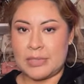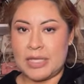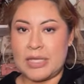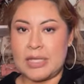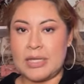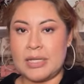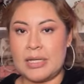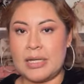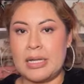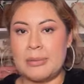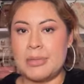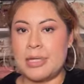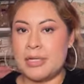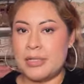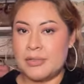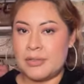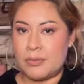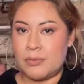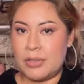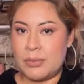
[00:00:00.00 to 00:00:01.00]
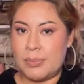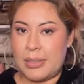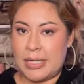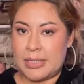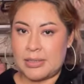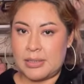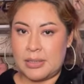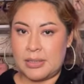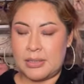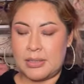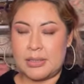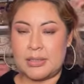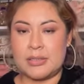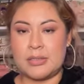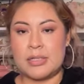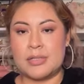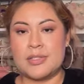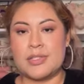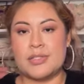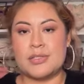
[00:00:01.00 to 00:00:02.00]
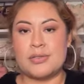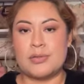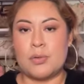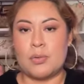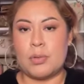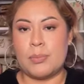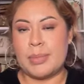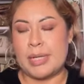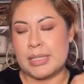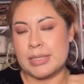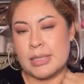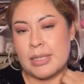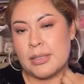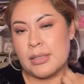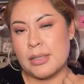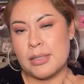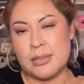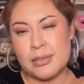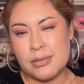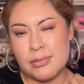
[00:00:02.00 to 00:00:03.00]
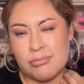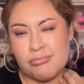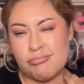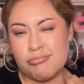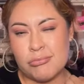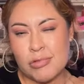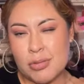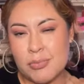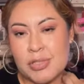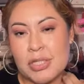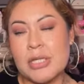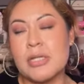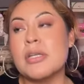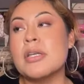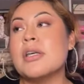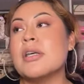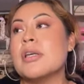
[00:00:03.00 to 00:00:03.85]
And I'm kind of done with bags like these. I just don't want bags like that. You know what I'm saying?